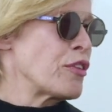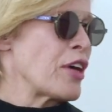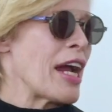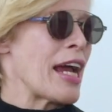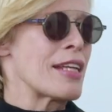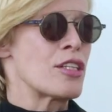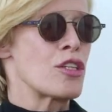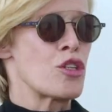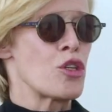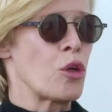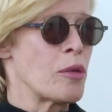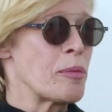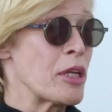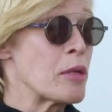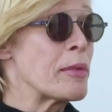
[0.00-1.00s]
France. It should
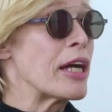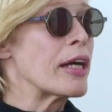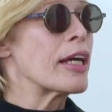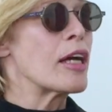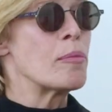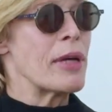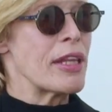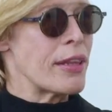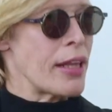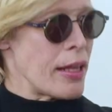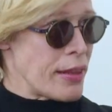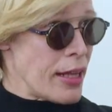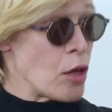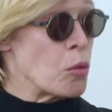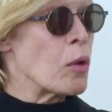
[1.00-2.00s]
only be in America, but
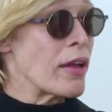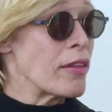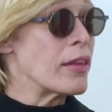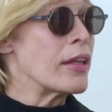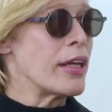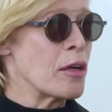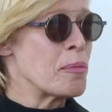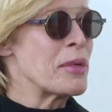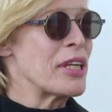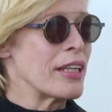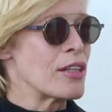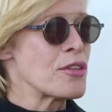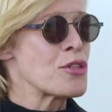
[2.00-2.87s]
they won the appeal.